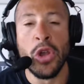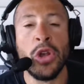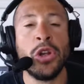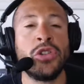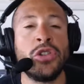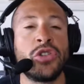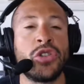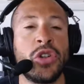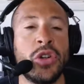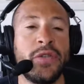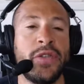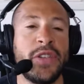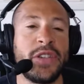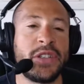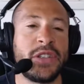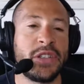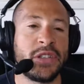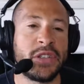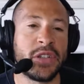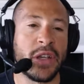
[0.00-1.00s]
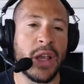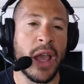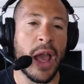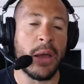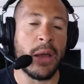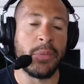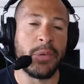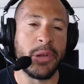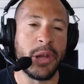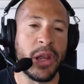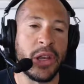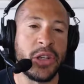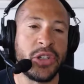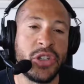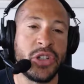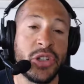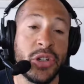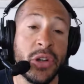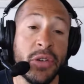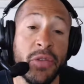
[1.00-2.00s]
Service is a
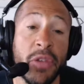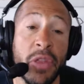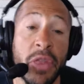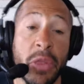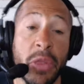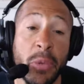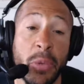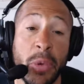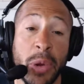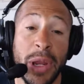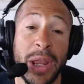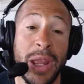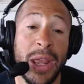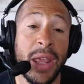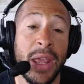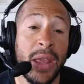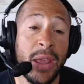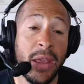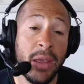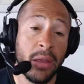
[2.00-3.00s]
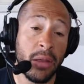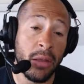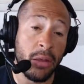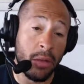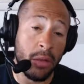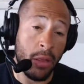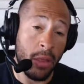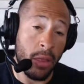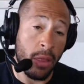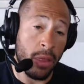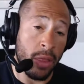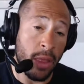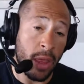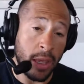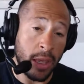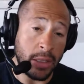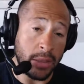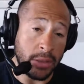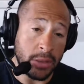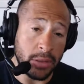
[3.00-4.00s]
combination of three
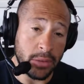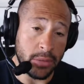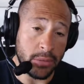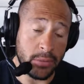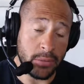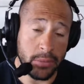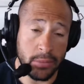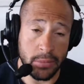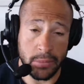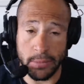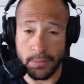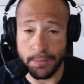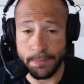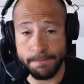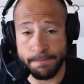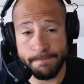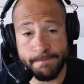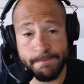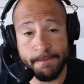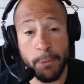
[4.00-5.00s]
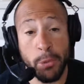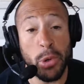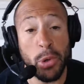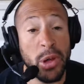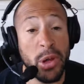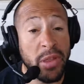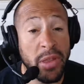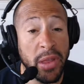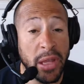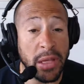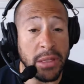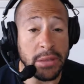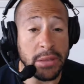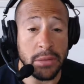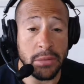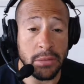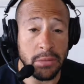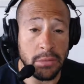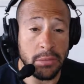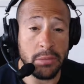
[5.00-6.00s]
things. Three things
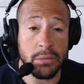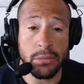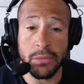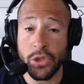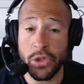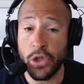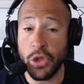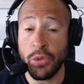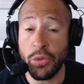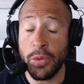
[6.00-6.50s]
when you